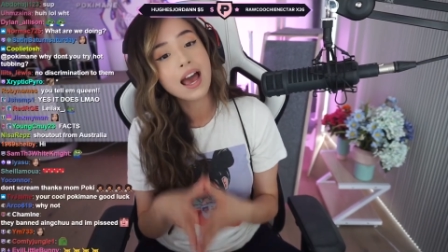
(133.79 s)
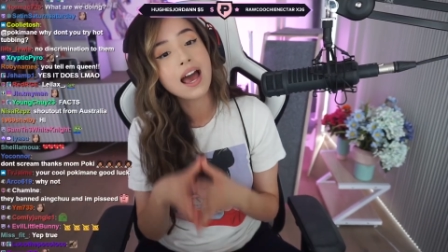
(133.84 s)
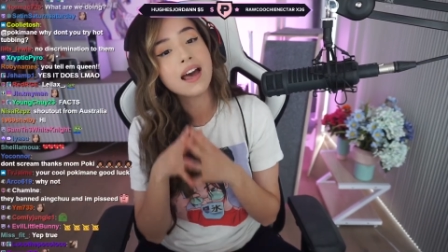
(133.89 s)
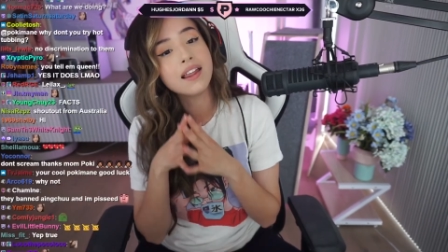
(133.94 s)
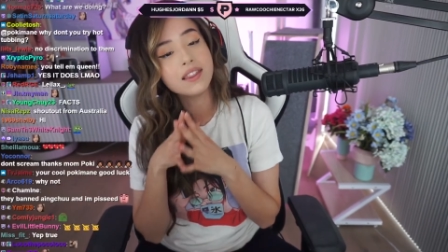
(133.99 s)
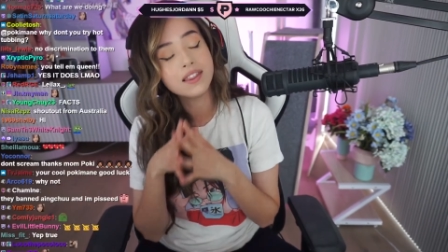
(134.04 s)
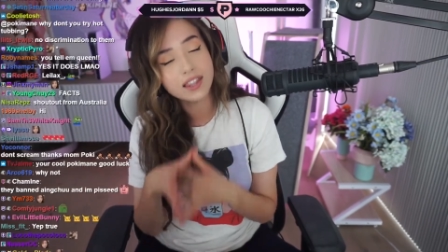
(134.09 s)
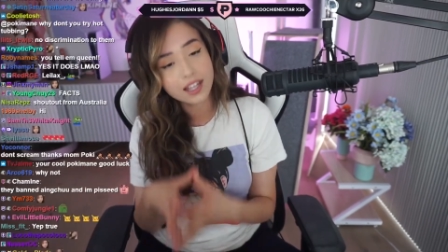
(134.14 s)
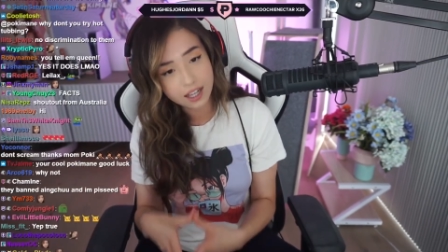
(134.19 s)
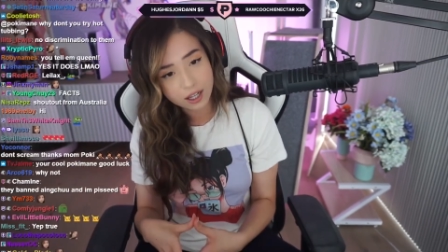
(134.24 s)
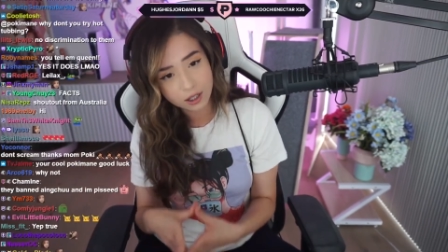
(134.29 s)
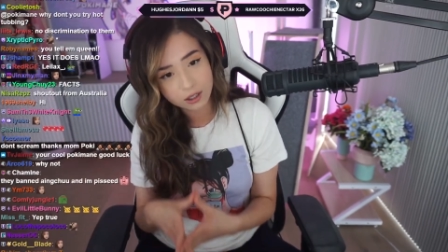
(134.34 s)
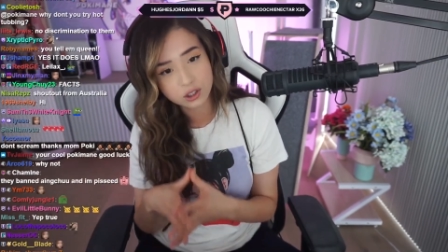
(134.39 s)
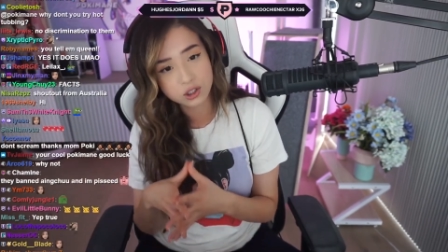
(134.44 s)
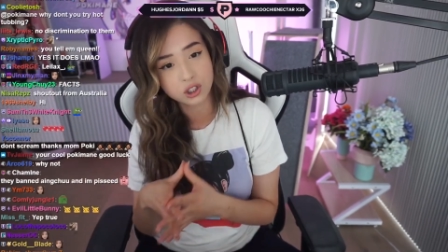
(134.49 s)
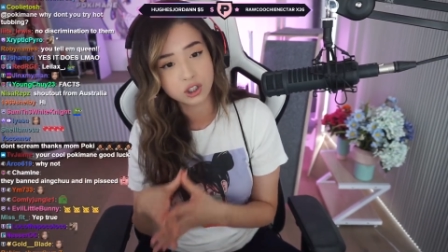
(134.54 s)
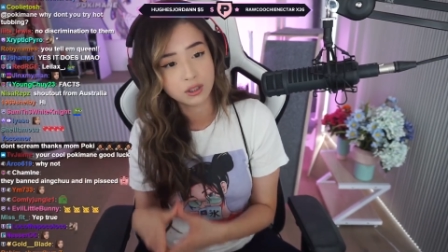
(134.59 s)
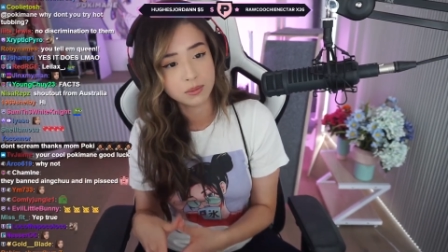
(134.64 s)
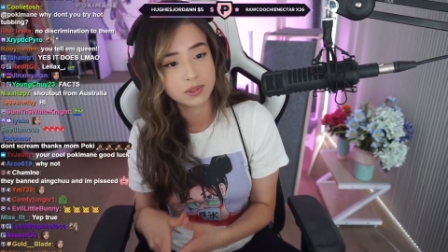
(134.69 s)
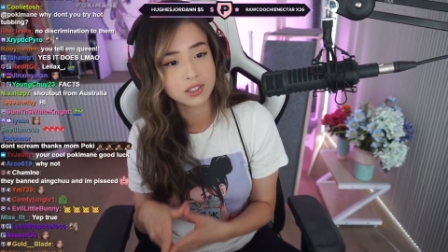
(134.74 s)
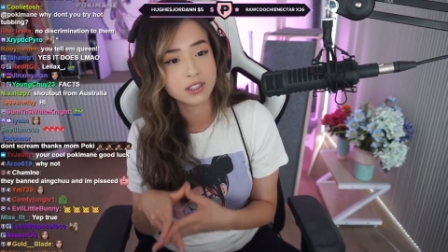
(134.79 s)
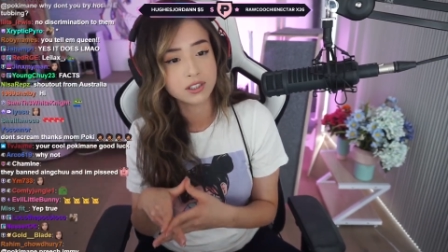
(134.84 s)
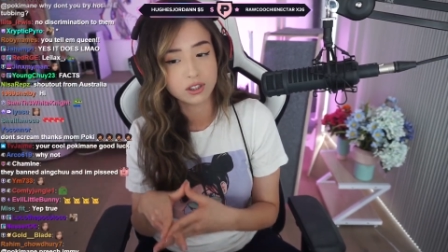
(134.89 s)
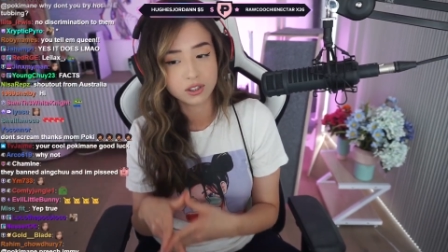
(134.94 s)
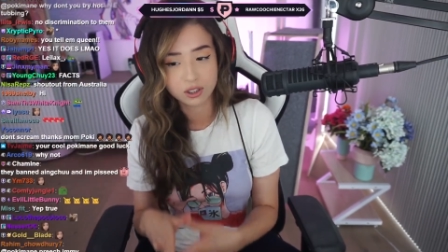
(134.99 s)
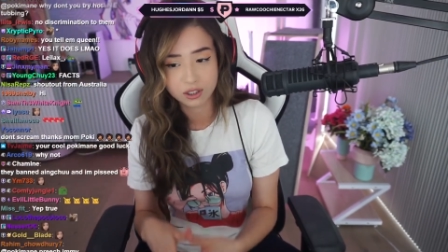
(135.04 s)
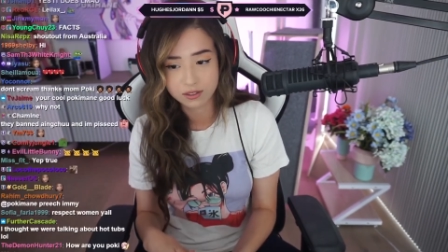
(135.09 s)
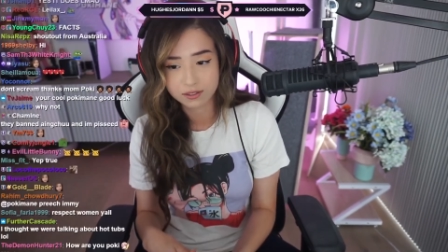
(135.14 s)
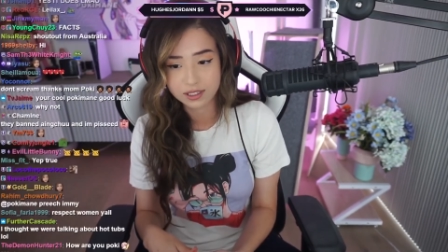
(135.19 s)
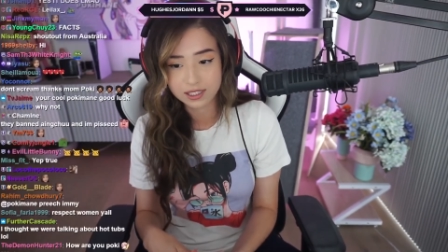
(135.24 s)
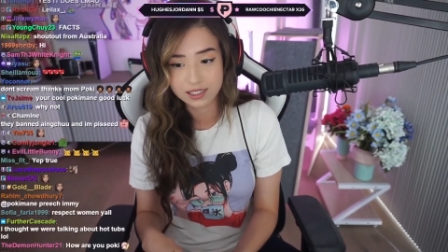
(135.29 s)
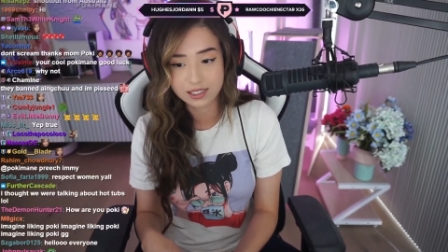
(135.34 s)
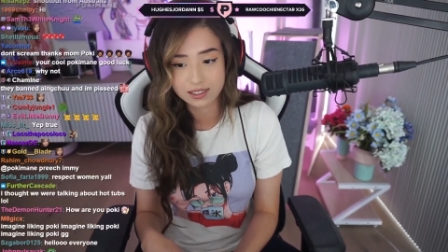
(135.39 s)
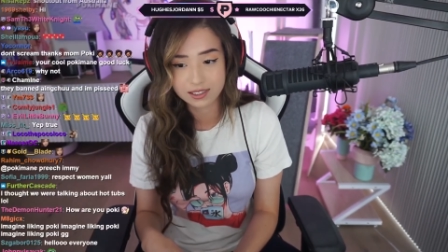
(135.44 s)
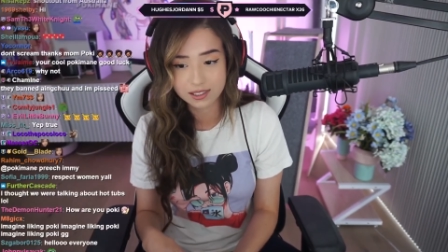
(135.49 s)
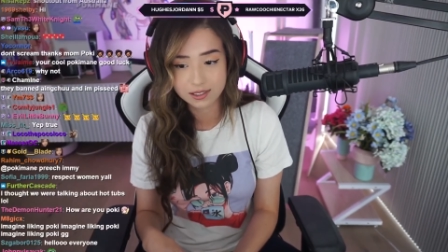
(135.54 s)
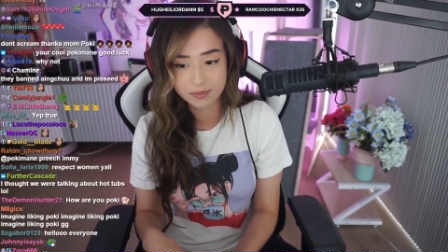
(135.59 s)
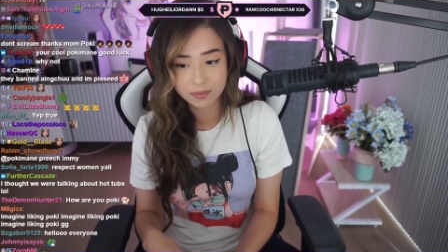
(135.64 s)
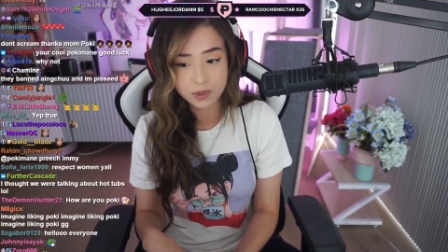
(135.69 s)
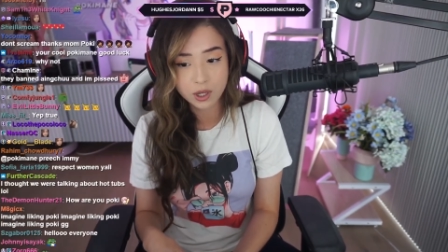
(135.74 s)
and their terms and
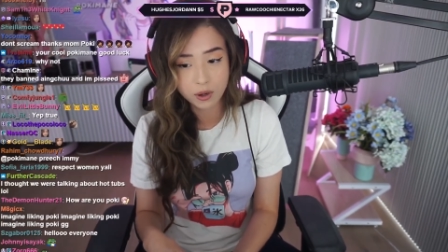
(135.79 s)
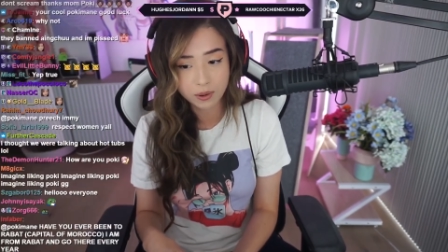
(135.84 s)
services.